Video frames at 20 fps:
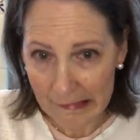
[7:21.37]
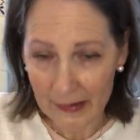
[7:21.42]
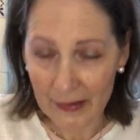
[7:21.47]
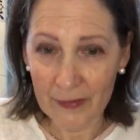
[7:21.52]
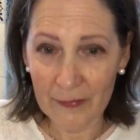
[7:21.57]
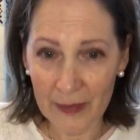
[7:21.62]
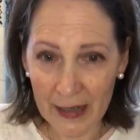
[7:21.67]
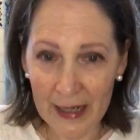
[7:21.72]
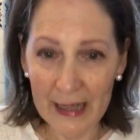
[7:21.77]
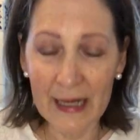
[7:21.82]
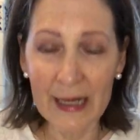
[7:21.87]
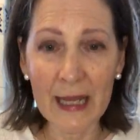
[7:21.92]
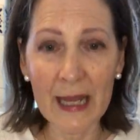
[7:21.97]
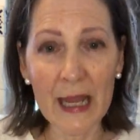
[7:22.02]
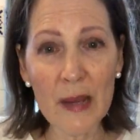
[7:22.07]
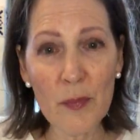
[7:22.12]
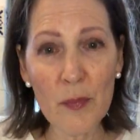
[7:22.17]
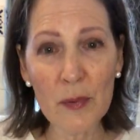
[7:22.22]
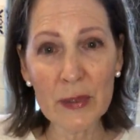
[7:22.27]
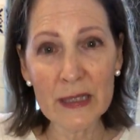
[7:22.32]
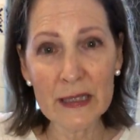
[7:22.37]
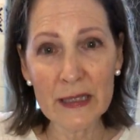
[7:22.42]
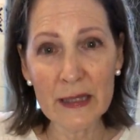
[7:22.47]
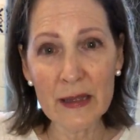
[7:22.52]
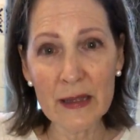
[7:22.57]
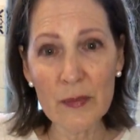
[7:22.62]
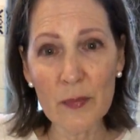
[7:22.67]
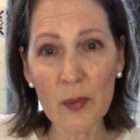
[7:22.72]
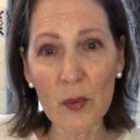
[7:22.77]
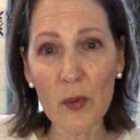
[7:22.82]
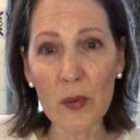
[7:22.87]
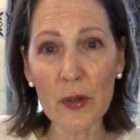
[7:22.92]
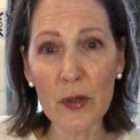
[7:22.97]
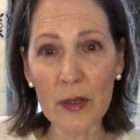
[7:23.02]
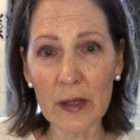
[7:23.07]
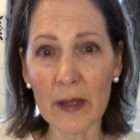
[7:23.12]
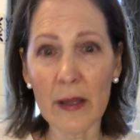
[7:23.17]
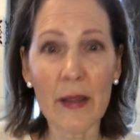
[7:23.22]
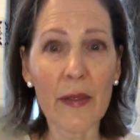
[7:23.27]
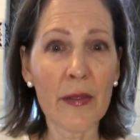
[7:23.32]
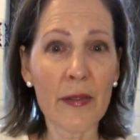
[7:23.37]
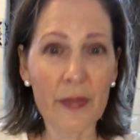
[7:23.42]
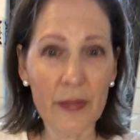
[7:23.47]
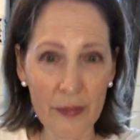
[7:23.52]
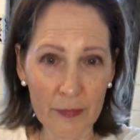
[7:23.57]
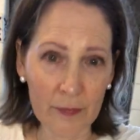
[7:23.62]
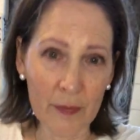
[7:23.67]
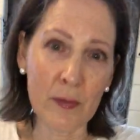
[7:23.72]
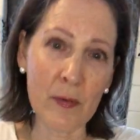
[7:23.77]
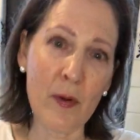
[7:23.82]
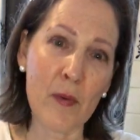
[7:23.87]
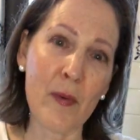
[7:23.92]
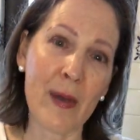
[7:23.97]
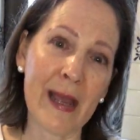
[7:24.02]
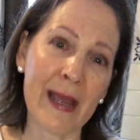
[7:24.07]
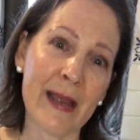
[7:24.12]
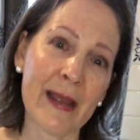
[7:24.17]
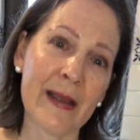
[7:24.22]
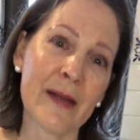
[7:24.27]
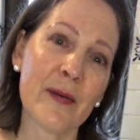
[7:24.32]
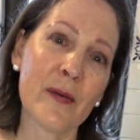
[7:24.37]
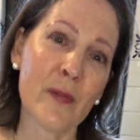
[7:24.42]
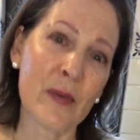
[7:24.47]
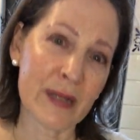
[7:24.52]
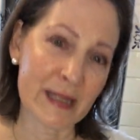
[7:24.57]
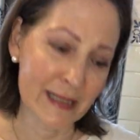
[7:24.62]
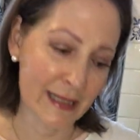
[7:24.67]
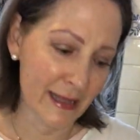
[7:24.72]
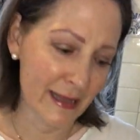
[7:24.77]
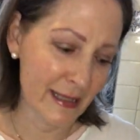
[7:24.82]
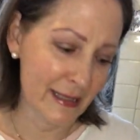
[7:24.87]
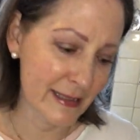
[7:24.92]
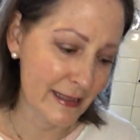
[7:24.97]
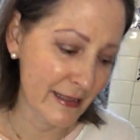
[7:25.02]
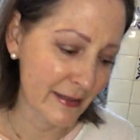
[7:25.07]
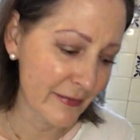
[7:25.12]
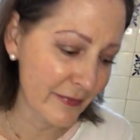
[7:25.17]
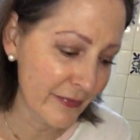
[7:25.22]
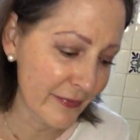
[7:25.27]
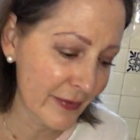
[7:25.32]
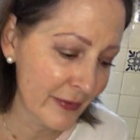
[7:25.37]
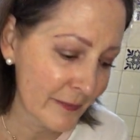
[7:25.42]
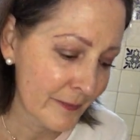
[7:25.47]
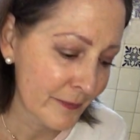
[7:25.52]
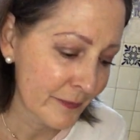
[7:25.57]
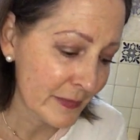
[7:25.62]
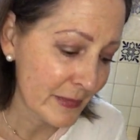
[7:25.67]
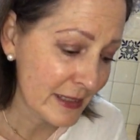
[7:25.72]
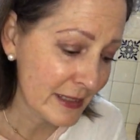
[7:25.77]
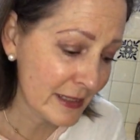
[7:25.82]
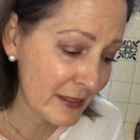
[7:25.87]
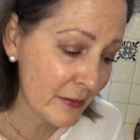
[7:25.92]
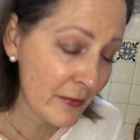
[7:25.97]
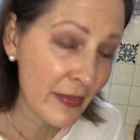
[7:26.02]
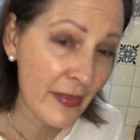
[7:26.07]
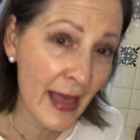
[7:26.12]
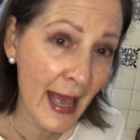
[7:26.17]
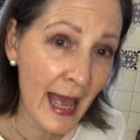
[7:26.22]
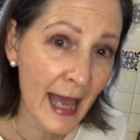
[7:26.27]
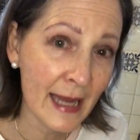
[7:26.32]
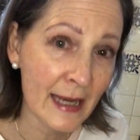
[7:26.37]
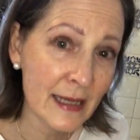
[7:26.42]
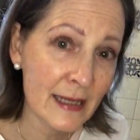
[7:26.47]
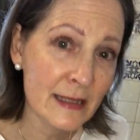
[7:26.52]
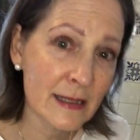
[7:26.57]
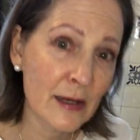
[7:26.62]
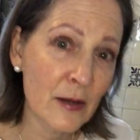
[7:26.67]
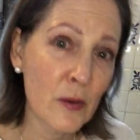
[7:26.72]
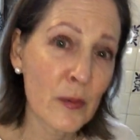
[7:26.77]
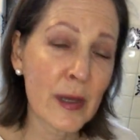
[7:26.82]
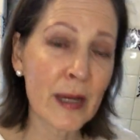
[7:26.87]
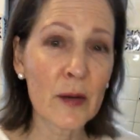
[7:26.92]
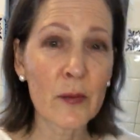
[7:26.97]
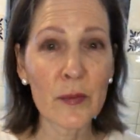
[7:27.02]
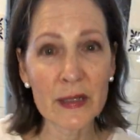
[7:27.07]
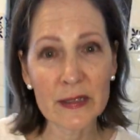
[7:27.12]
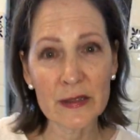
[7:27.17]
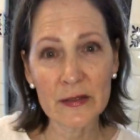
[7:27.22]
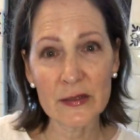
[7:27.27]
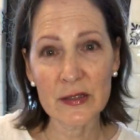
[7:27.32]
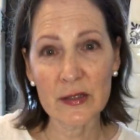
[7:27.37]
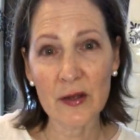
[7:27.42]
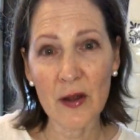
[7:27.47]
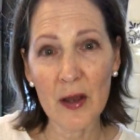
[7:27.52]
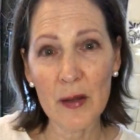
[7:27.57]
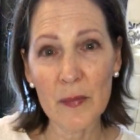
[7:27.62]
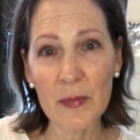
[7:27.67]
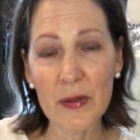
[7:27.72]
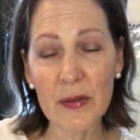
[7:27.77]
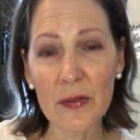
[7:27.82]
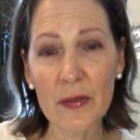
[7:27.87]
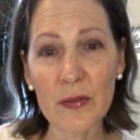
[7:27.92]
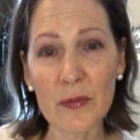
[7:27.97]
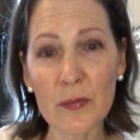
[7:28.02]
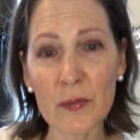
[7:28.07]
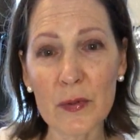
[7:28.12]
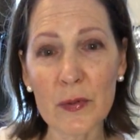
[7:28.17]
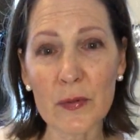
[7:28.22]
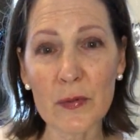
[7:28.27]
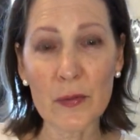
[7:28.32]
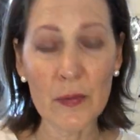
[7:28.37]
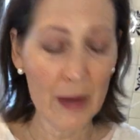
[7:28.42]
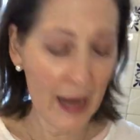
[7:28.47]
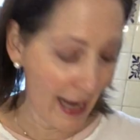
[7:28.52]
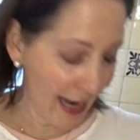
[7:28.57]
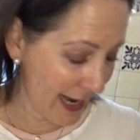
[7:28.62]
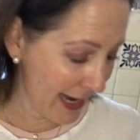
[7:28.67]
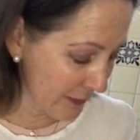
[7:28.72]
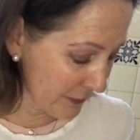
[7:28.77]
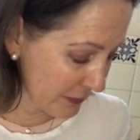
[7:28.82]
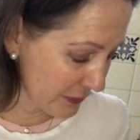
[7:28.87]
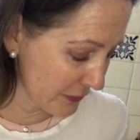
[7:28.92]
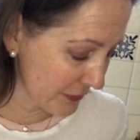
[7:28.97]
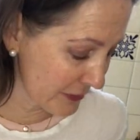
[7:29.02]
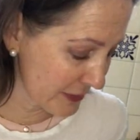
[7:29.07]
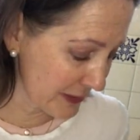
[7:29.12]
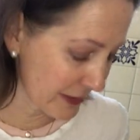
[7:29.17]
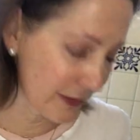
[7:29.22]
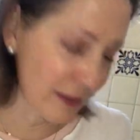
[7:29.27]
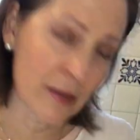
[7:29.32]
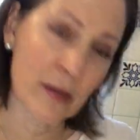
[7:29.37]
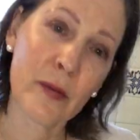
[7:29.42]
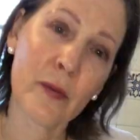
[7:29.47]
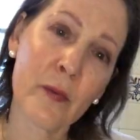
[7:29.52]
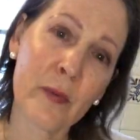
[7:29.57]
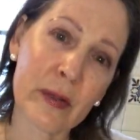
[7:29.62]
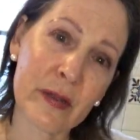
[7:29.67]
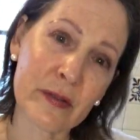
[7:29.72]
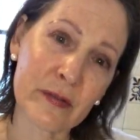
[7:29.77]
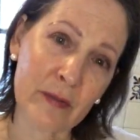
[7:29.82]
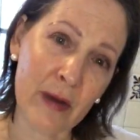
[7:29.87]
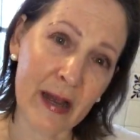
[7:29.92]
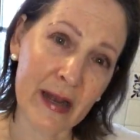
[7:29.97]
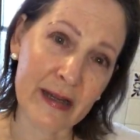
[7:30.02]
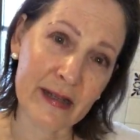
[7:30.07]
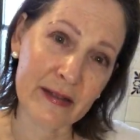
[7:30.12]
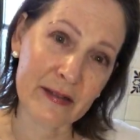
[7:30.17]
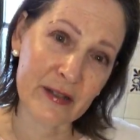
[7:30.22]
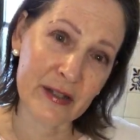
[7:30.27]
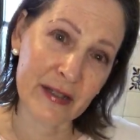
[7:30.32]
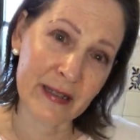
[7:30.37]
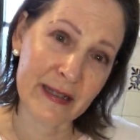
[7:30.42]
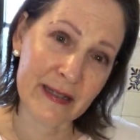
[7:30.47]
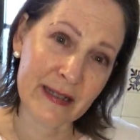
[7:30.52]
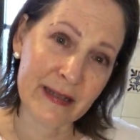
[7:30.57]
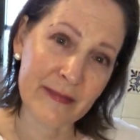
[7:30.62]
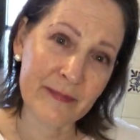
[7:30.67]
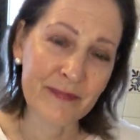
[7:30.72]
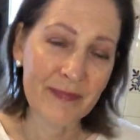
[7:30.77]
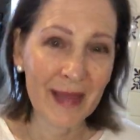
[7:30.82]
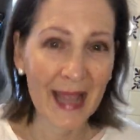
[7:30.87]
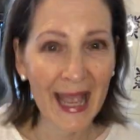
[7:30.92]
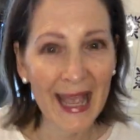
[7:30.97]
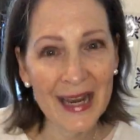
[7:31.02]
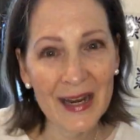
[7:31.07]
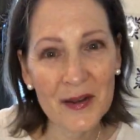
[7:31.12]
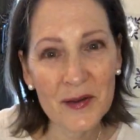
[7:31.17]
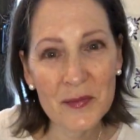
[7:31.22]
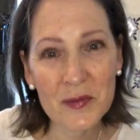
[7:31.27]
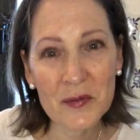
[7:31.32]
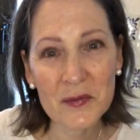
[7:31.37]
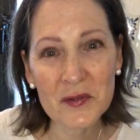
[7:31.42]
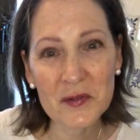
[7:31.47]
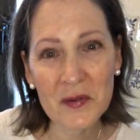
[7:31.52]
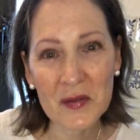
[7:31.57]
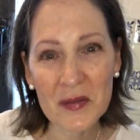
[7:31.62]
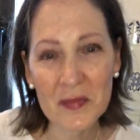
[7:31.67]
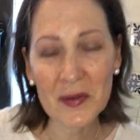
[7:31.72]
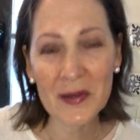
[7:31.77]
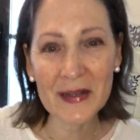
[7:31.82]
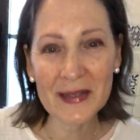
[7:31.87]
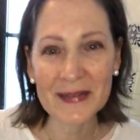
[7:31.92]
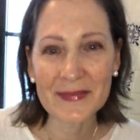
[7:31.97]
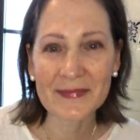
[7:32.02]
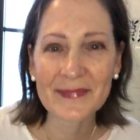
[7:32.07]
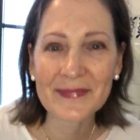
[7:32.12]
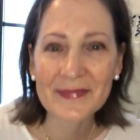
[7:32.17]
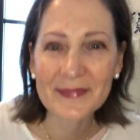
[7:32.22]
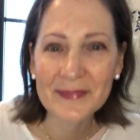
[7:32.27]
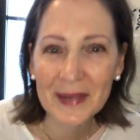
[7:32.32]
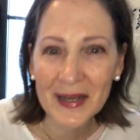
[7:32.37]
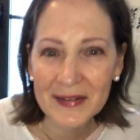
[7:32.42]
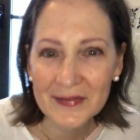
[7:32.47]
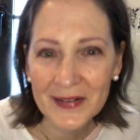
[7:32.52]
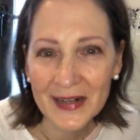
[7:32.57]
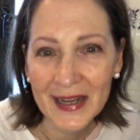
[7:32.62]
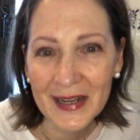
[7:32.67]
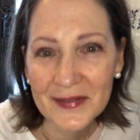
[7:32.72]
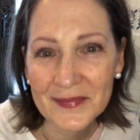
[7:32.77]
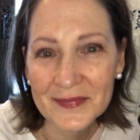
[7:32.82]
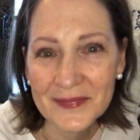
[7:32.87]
right? Keep what's in the bowl, throw away what's in the sieve. So that is a quick whistle stop through how to deal with dried chilies. And I hope you enjoy the book. Bye for now.